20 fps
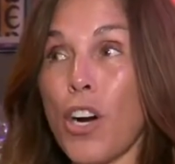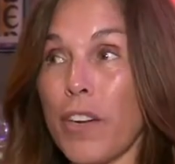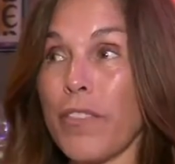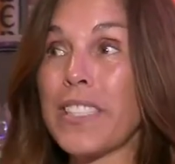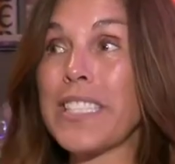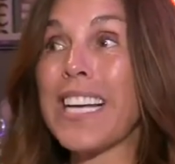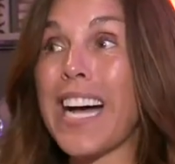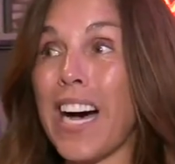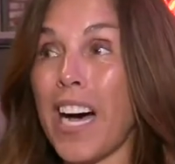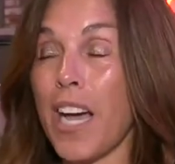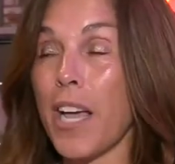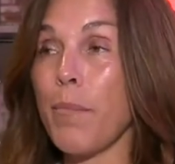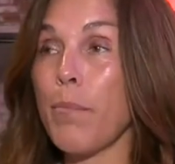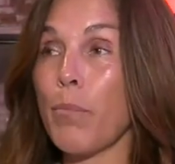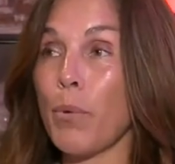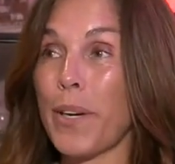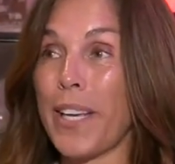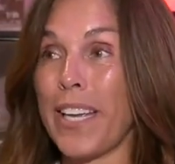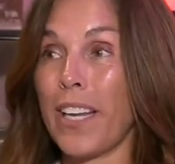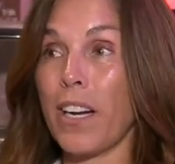of a time
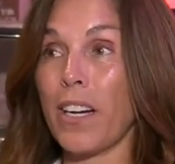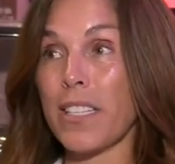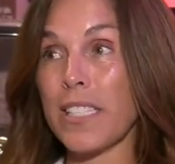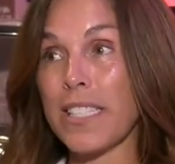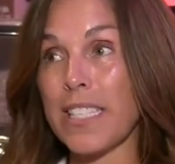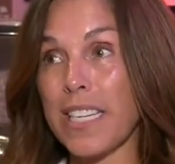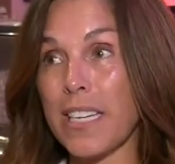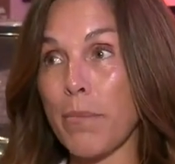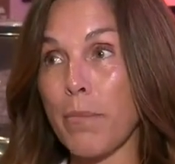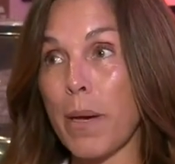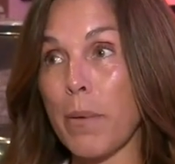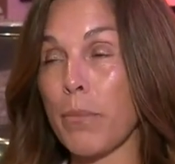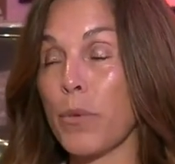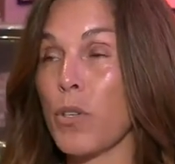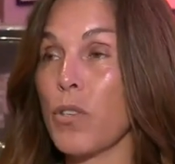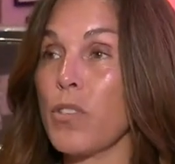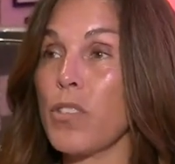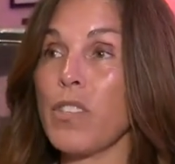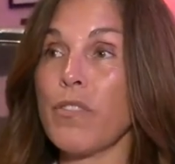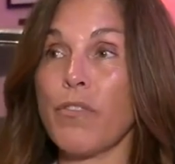bringing on team
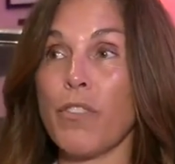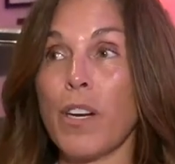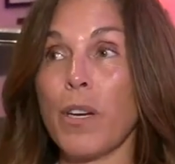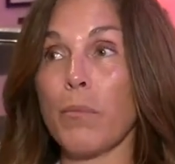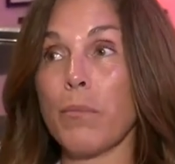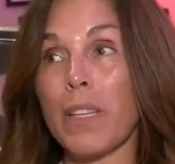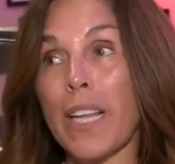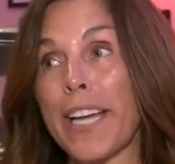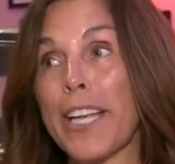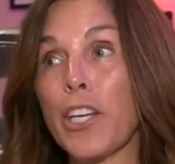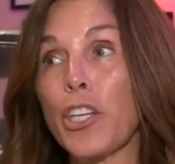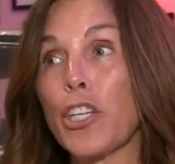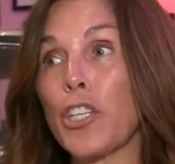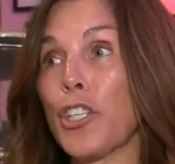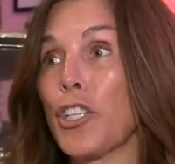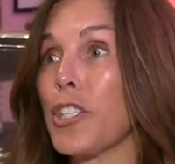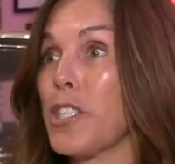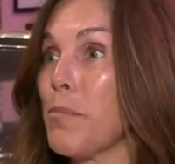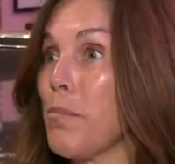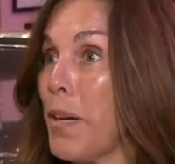members from line
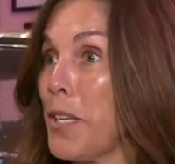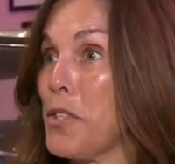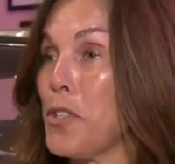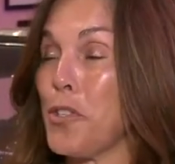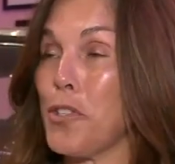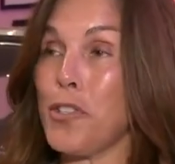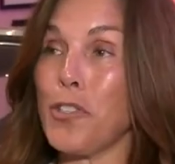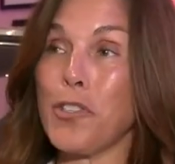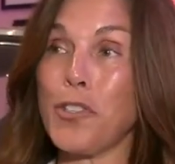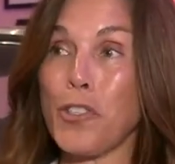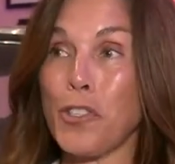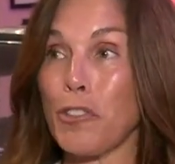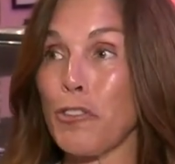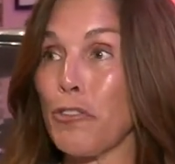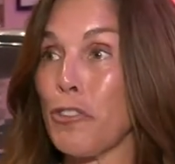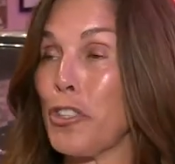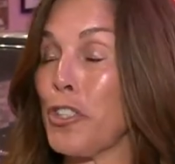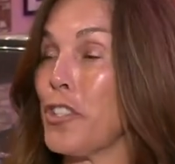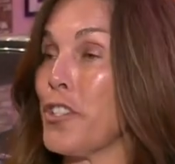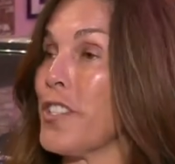cooks, bussers,
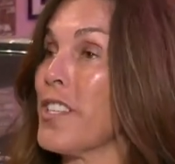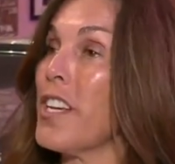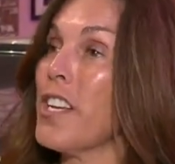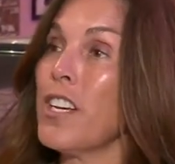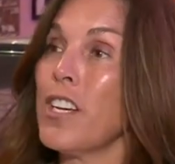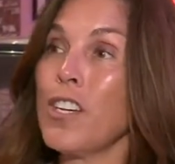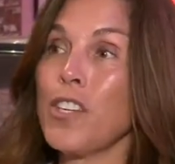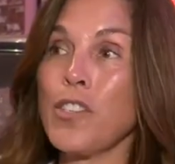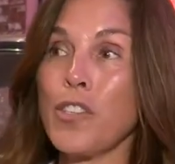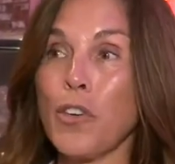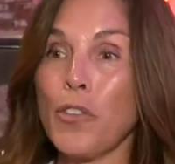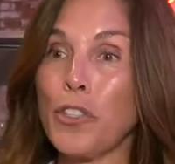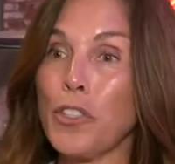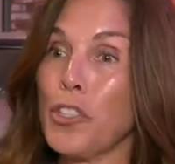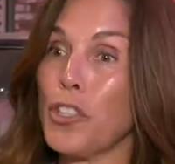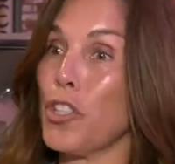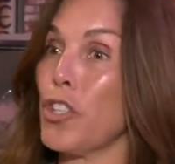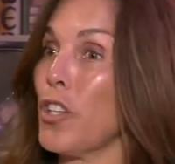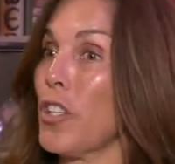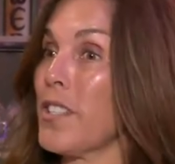servers, soda
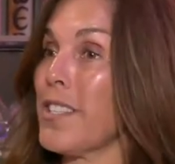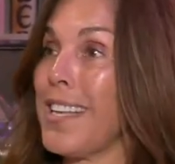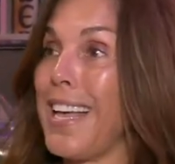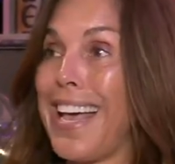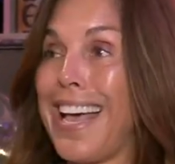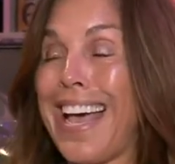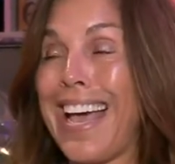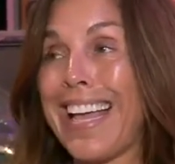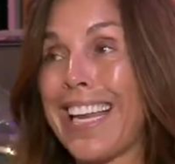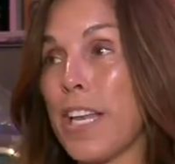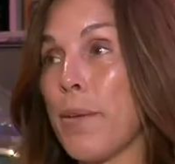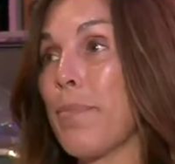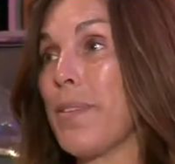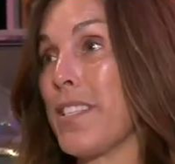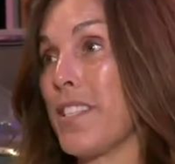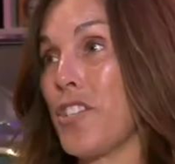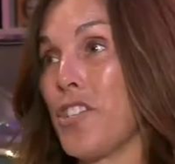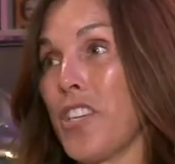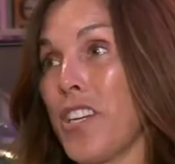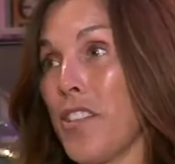jerks. Any
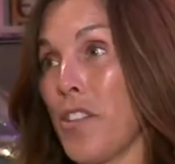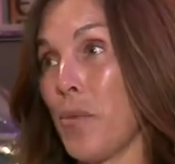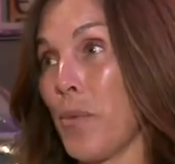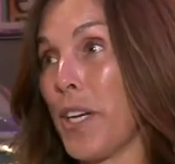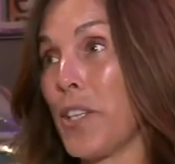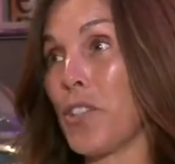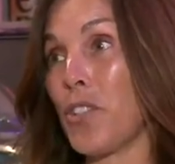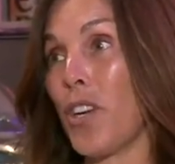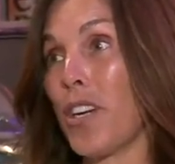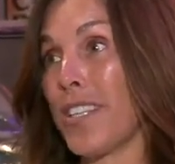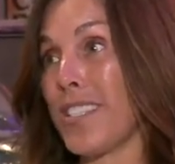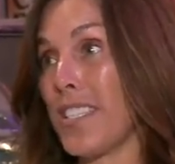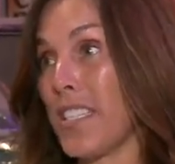position in the restaurant is